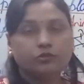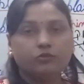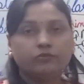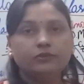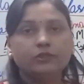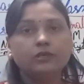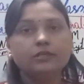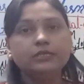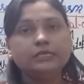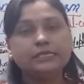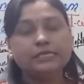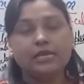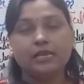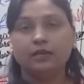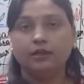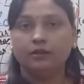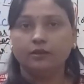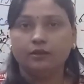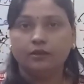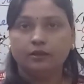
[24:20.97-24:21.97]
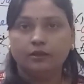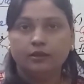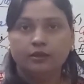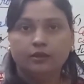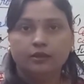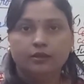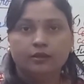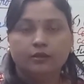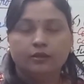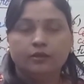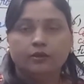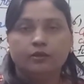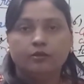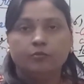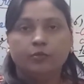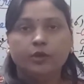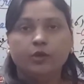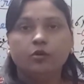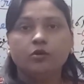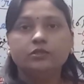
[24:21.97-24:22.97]
of the cell
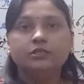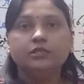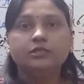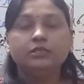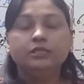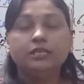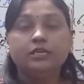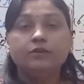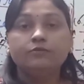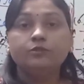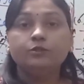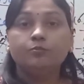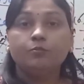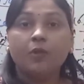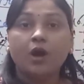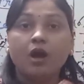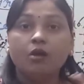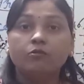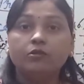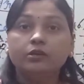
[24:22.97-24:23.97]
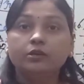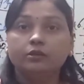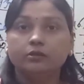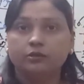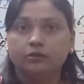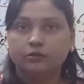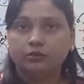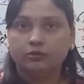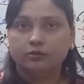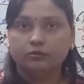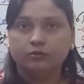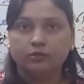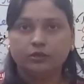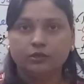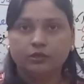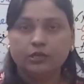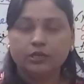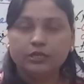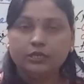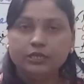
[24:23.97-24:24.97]
because it gives power,
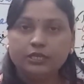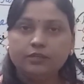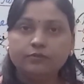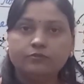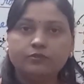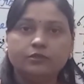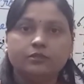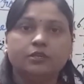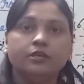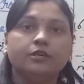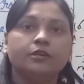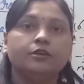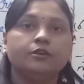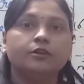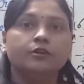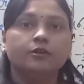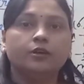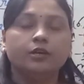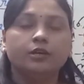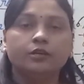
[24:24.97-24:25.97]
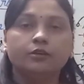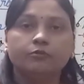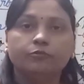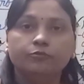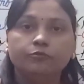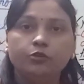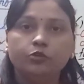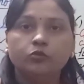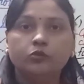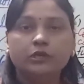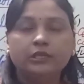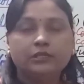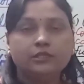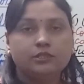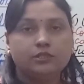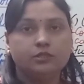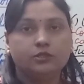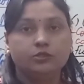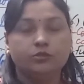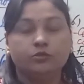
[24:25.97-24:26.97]
it gives
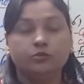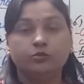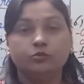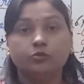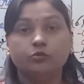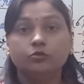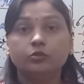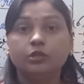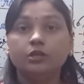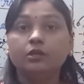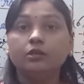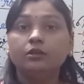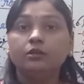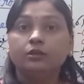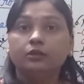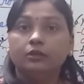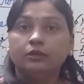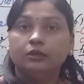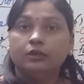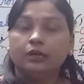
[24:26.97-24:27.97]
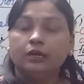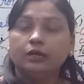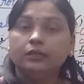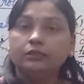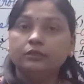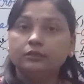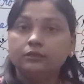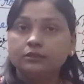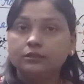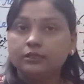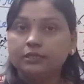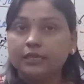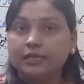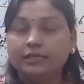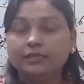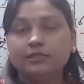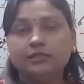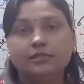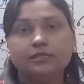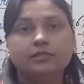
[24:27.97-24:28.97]
fuels to the other
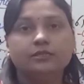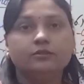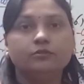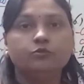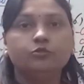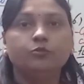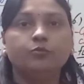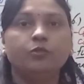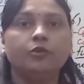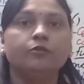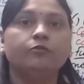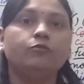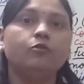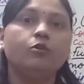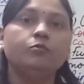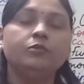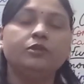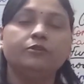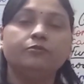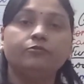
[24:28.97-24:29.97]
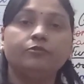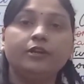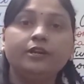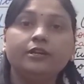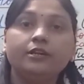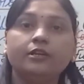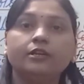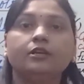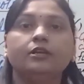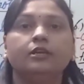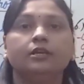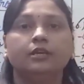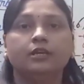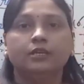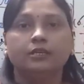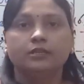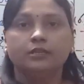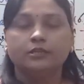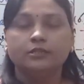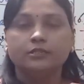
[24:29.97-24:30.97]
cells to perform different
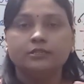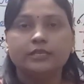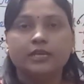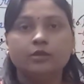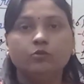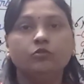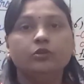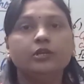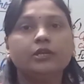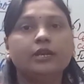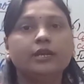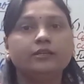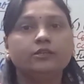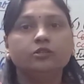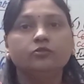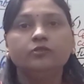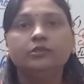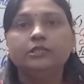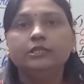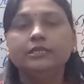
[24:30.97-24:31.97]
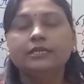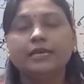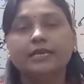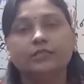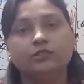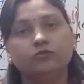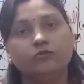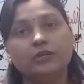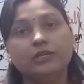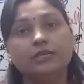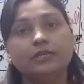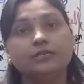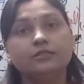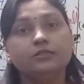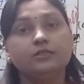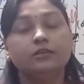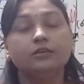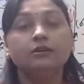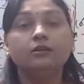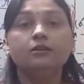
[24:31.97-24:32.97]
cellular activity as well as
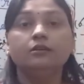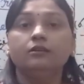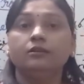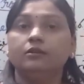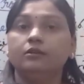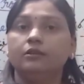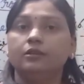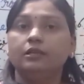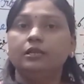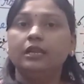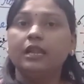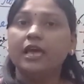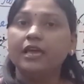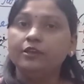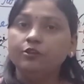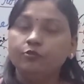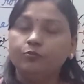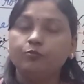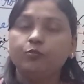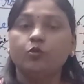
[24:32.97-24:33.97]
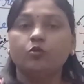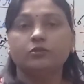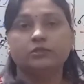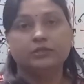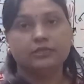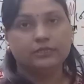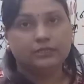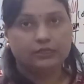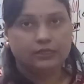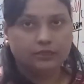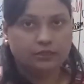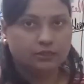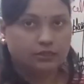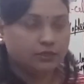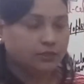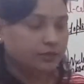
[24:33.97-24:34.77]
the life processes.